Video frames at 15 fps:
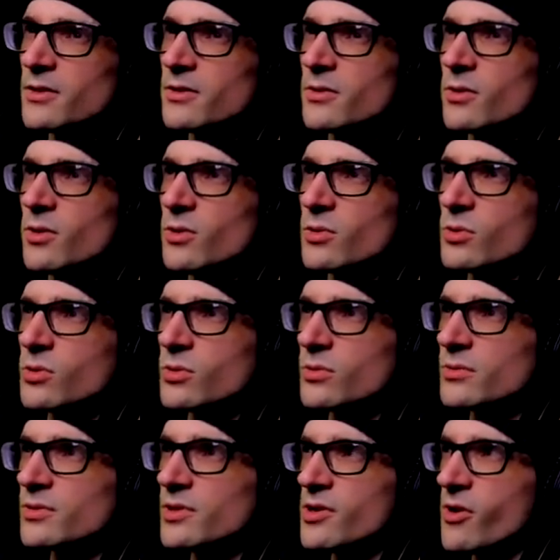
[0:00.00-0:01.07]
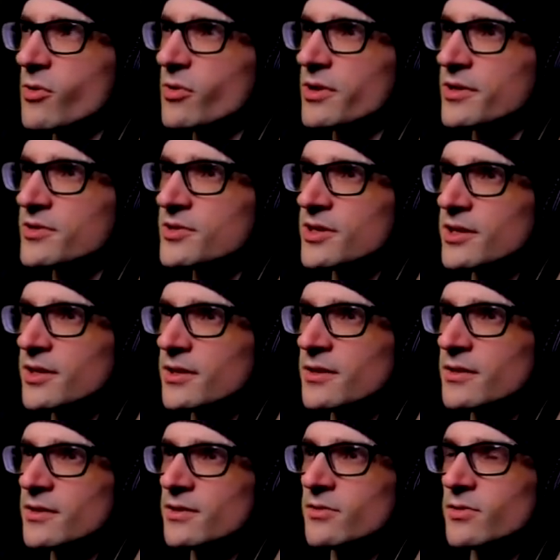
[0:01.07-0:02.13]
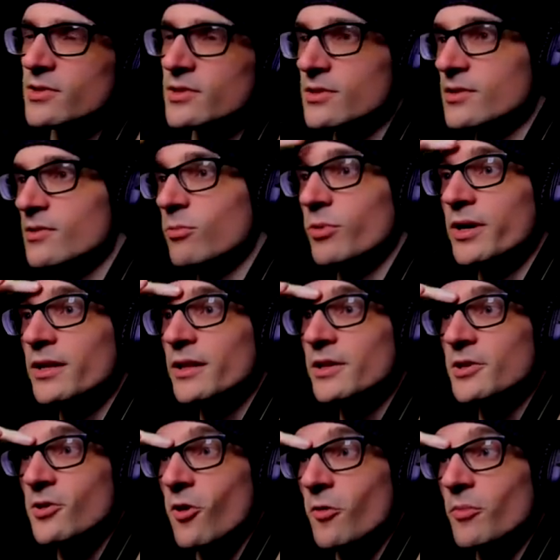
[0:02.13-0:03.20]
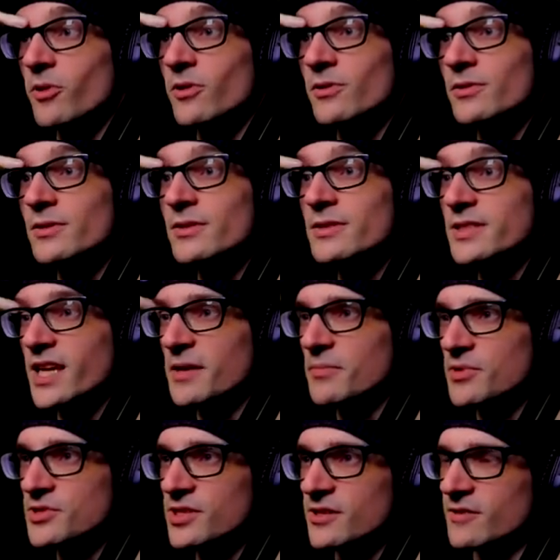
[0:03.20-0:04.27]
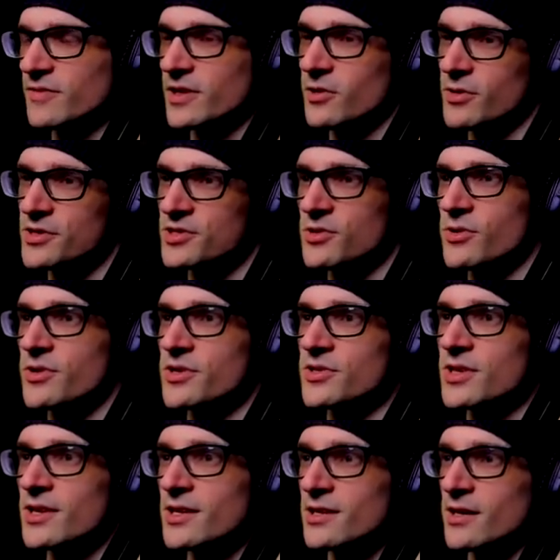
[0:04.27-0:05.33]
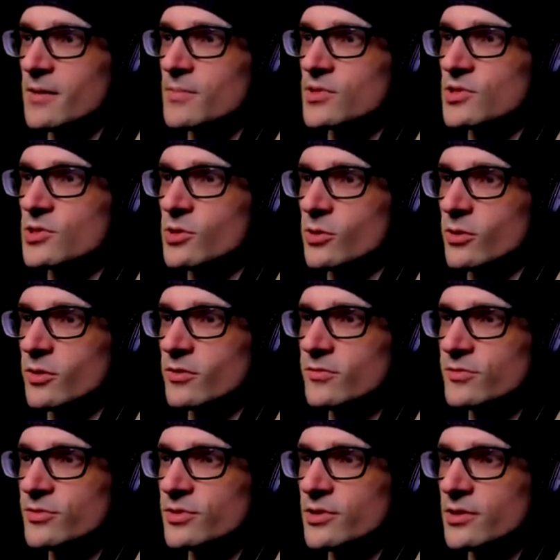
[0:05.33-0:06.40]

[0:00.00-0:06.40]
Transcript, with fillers: Oh, noise. Real and normal, 10% of increased noise. Observe.